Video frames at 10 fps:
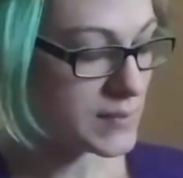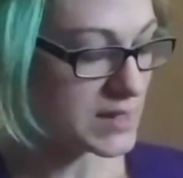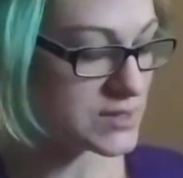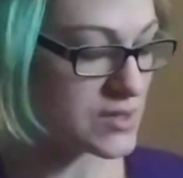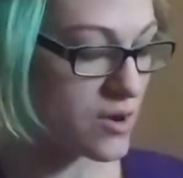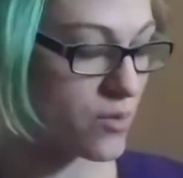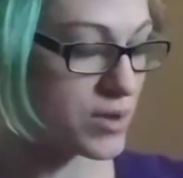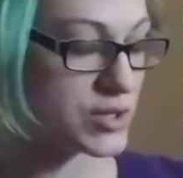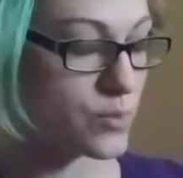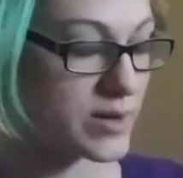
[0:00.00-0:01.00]

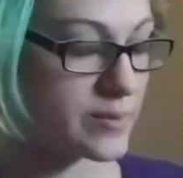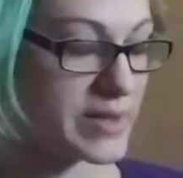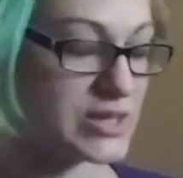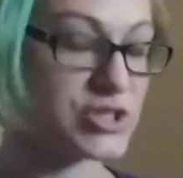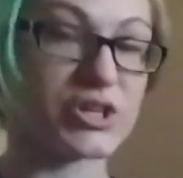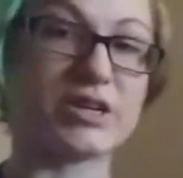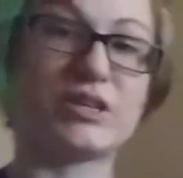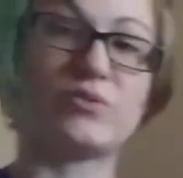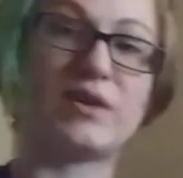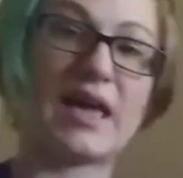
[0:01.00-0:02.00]
So you want to make sure you